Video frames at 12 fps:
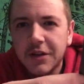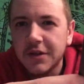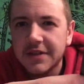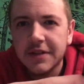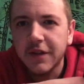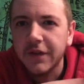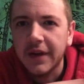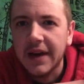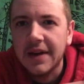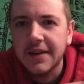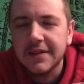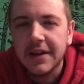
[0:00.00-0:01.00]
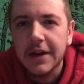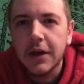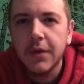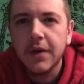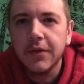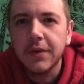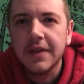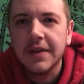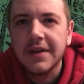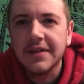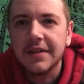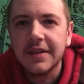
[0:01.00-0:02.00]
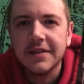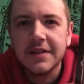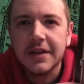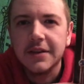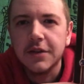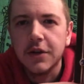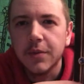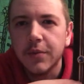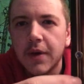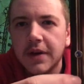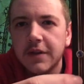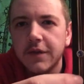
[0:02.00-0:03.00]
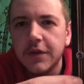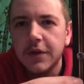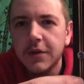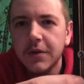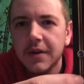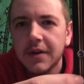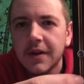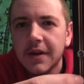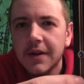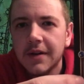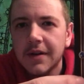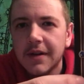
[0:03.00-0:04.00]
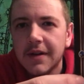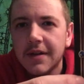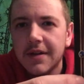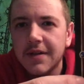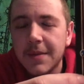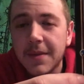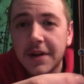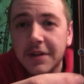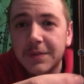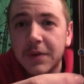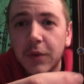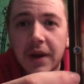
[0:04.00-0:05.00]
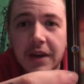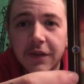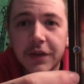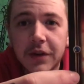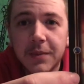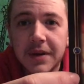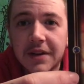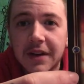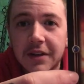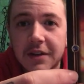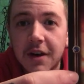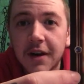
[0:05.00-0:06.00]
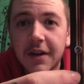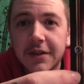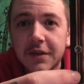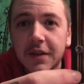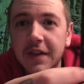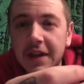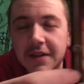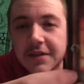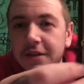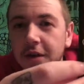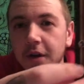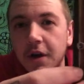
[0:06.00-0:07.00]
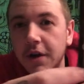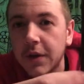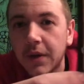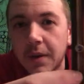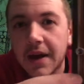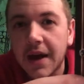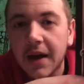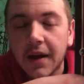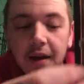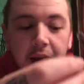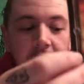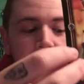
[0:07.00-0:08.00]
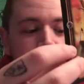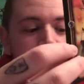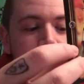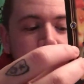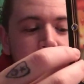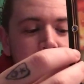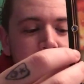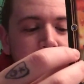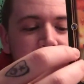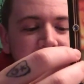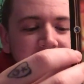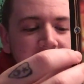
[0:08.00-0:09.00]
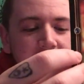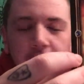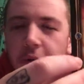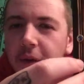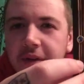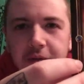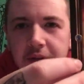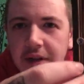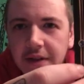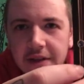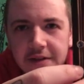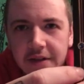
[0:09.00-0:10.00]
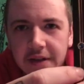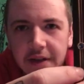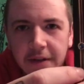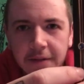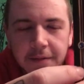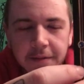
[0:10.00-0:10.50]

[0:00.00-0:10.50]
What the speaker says: just to fight. It's like no one really is listening to your point of view. They might just be waiting for you to be done talking so that they can start arguing back. But it's like no one's really listening.